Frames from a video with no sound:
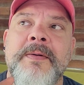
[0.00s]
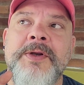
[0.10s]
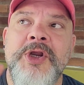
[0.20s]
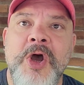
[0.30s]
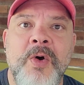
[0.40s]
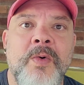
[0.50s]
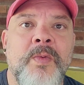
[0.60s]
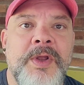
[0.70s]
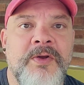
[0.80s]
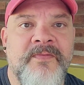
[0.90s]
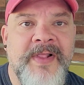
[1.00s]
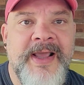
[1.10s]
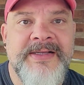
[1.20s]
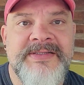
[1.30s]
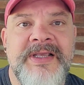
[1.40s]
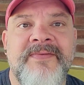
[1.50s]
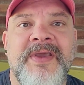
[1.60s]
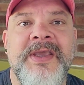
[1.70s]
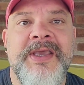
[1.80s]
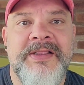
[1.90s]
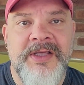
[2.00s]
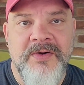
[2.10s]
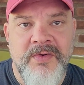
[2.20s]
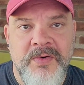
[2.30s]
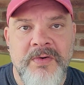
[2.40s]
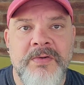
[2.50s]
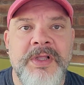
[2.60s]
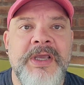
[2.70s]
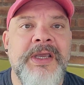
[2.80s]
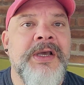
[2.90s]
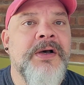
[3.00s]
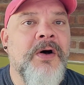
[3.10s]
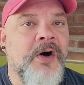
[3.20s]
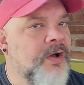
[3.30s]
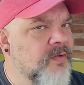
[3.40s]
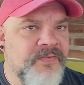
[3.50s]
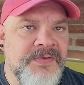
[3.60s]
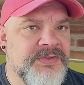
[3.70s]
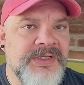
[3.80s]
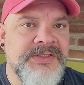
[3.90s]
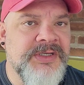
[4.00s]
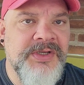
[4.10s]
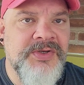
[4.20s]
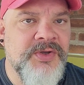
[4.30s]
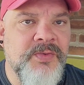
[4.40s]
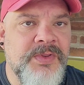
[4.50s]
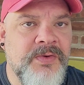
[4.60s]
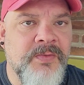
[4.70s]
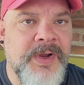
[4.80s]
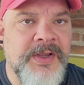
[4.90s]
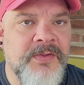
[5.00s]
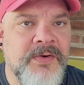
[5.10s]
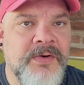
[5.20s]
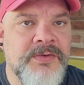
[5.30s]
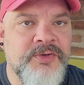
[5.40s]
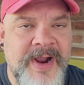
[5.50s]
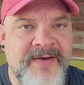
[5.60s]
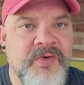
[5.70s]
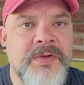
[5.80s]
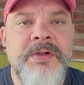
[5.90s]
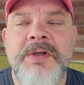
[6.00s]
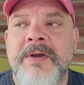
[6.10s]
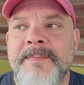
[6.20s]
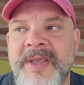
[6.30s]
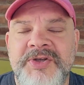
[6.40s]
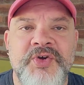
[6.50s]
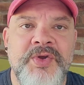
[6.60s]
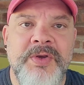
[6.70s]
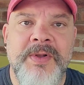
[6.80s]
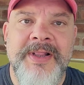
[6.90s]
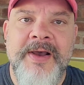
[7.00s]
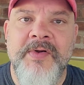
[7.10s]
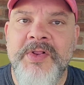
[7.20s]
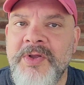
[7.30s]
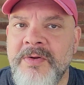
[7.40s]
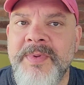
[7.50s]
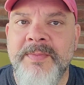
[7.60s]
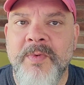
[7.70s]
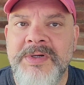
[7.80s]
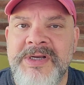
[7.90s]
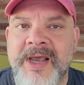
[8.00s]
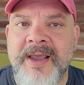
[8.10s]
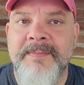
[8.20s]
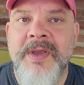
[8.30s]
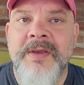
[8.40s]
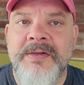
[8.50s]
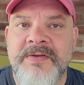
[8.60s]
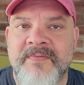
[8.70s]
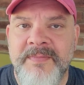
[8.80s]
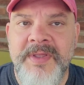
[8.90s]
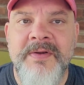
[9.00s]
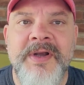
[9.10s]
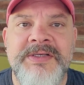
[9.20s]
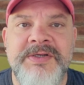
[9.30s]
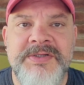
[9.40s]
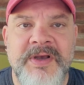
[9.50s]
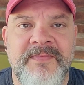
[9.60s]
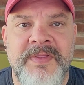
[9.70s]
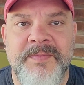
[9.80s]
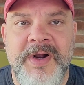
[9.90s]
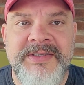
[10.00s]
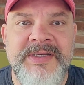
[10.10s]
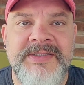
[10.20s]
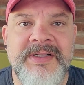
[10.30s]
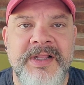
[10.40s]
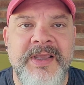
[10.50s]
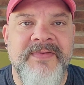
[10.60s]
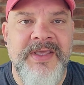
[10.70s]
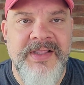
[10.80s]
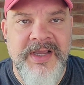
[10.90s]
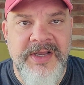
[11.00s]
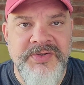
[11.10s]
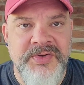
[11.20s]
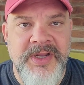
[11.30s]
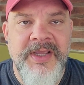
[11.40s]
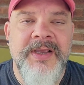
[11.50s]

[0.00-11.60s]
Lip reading: know when your flight is leaving, get there early. All of those things that you do with your regular travel, make sure you allow a little bit more time to familiarize yourself with the process leaving the country.